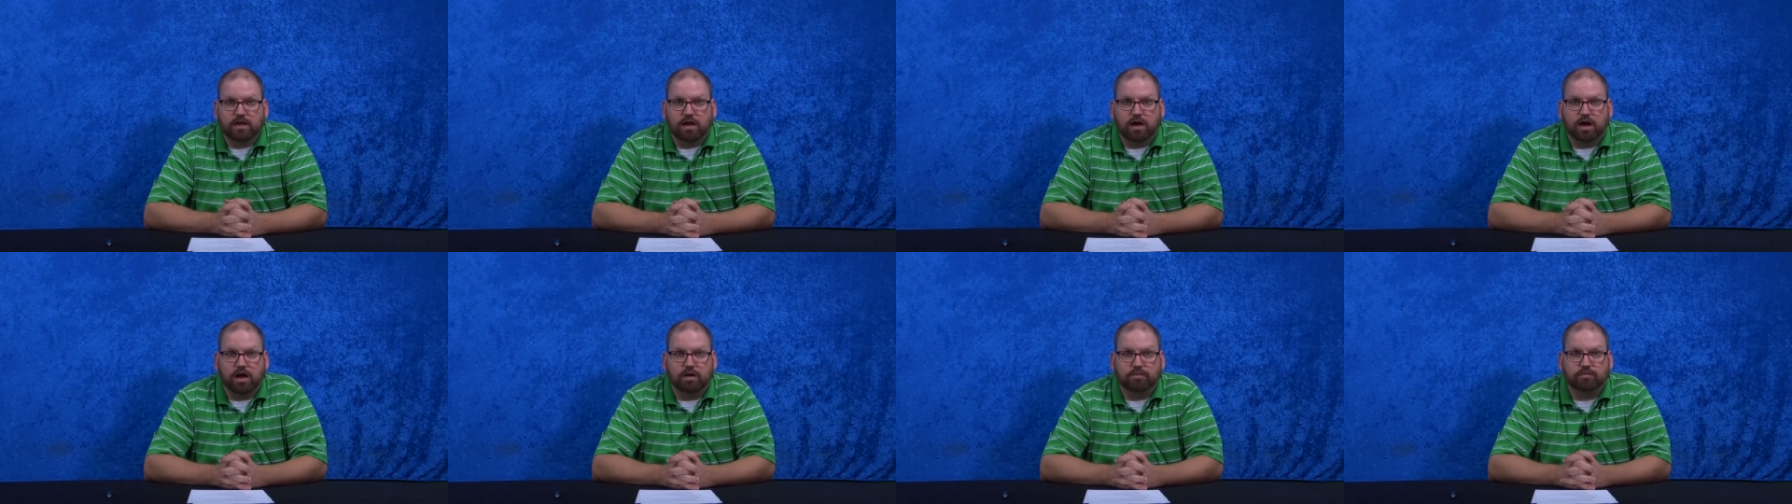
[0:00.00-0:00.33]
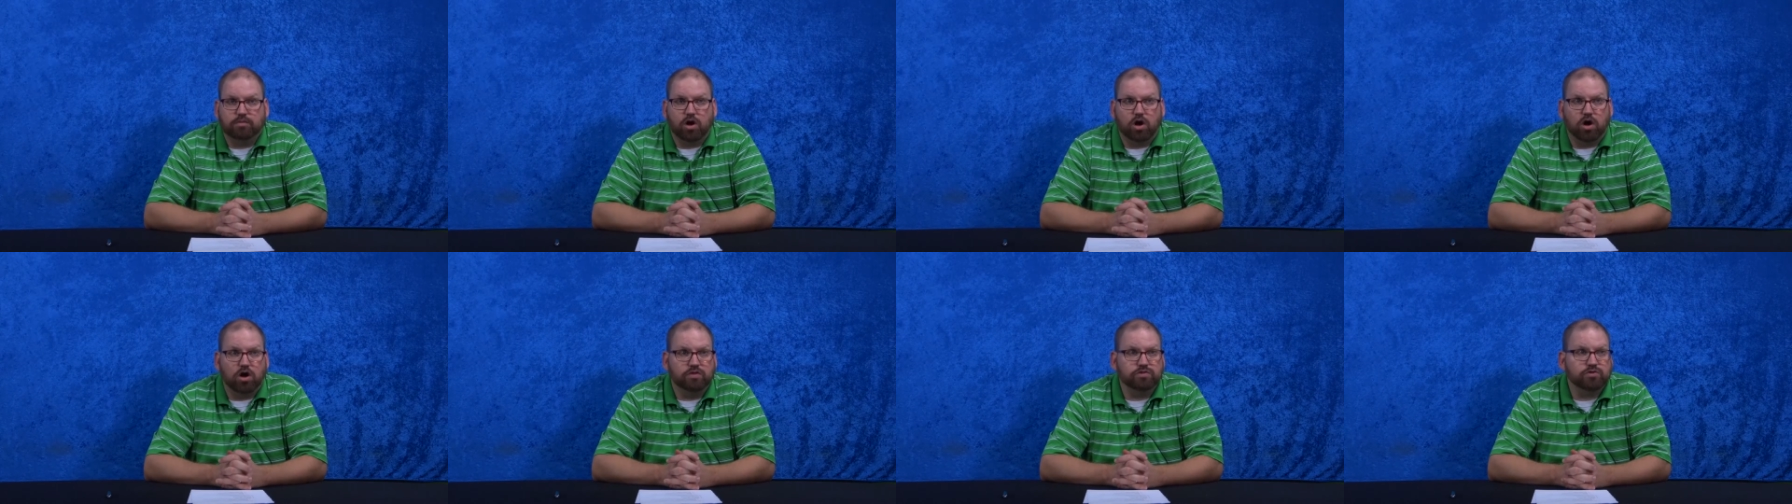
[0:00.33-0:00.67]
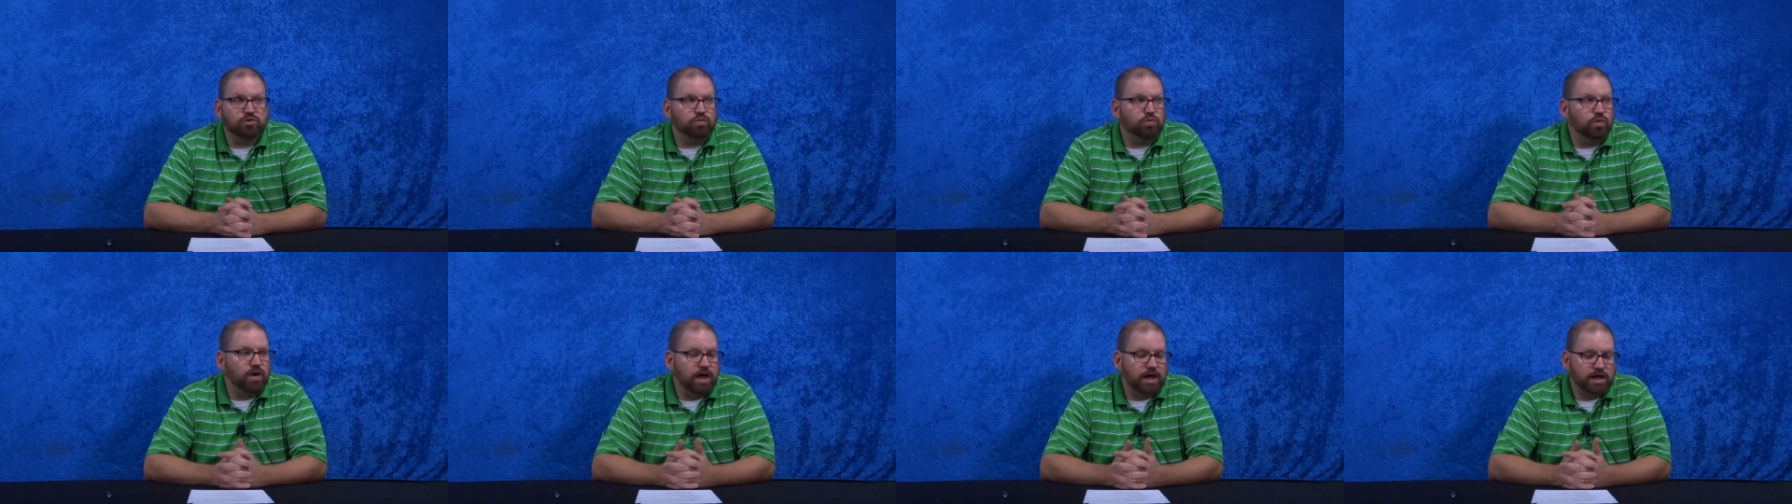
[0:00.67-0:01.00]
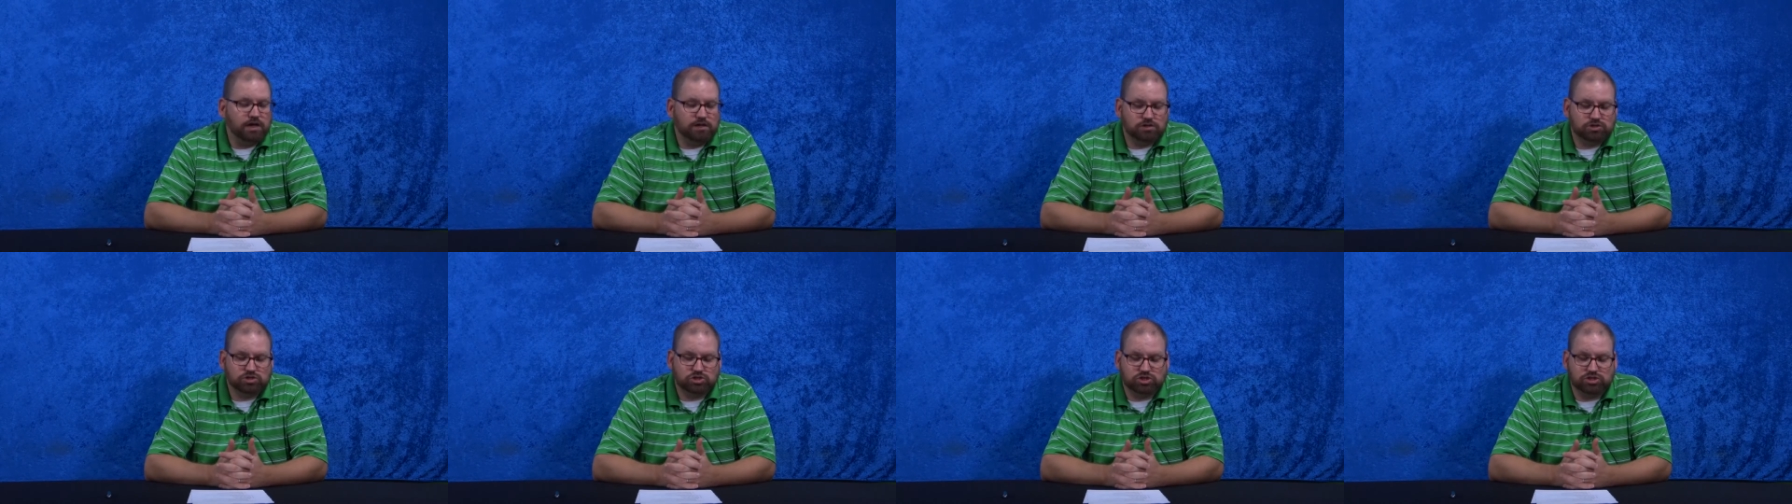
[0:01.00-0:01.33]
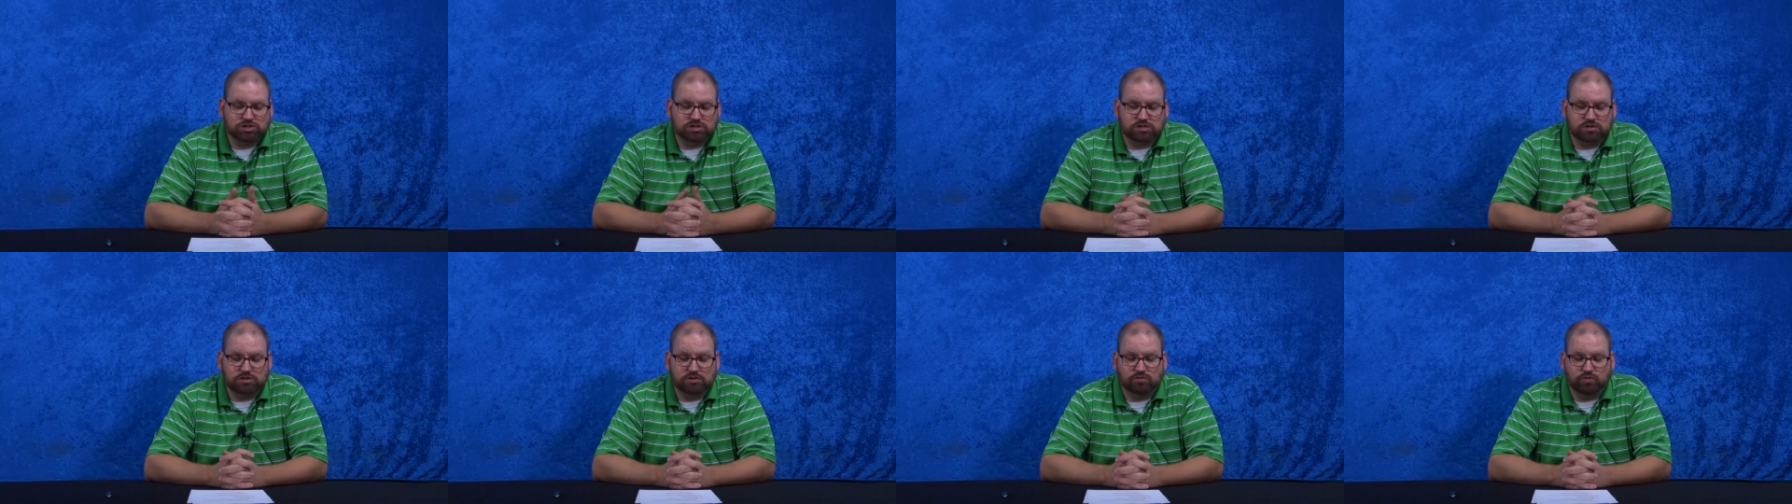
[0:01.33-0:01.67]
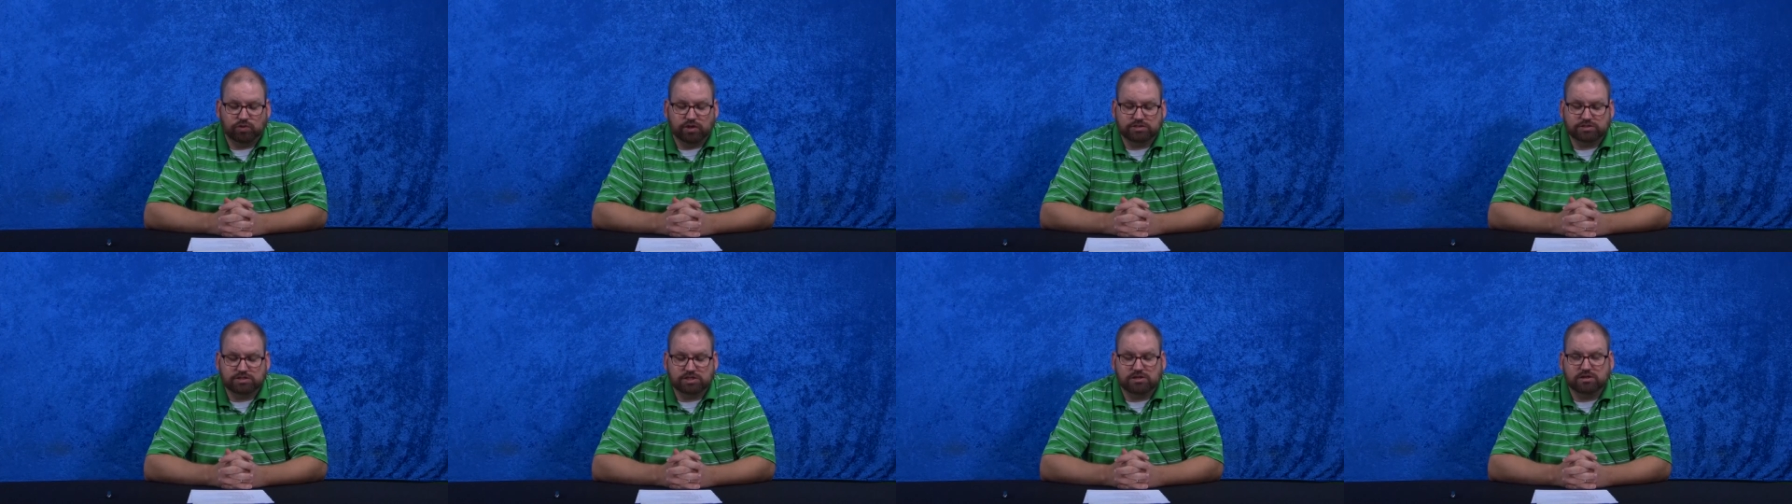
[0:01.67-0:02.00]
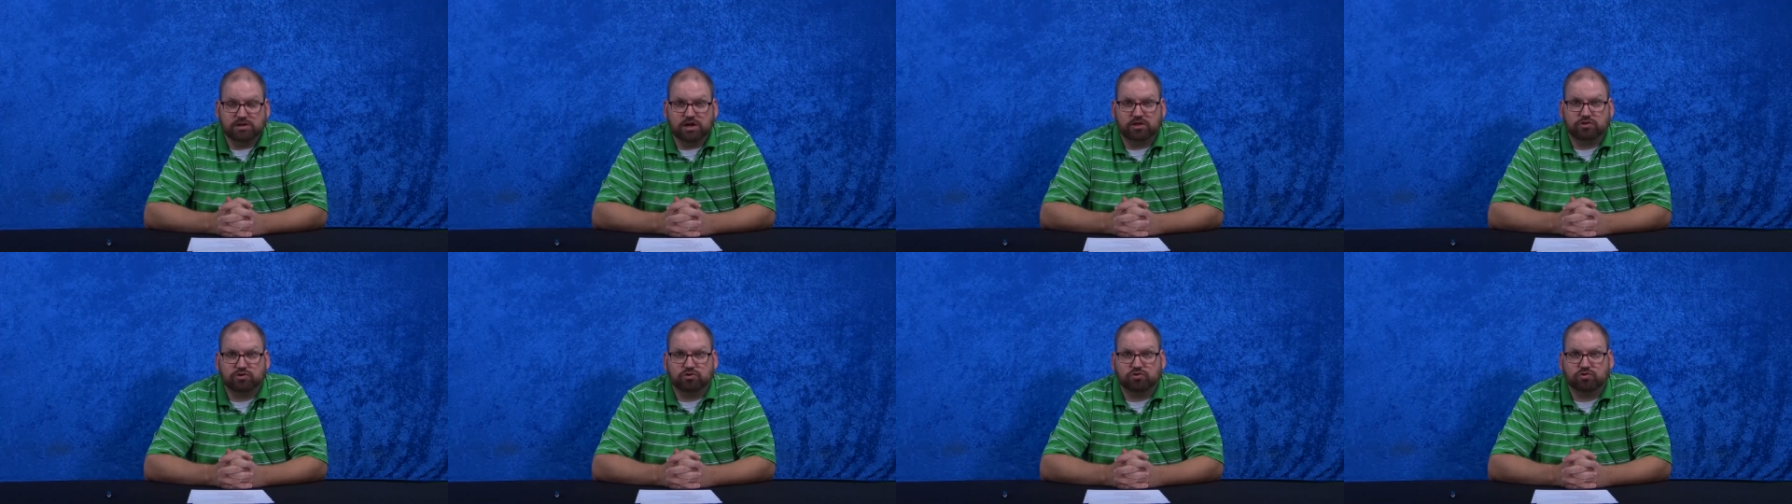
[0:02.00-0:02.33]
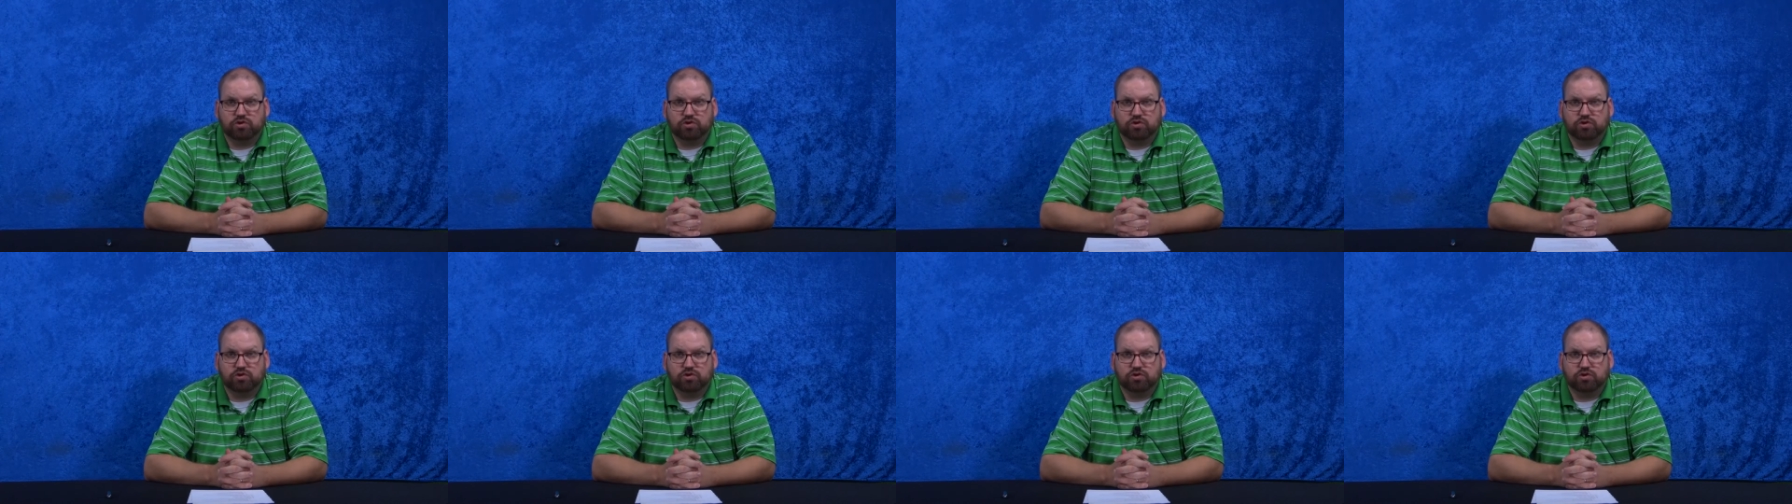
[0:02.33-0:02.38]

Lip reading: On the way, she wins another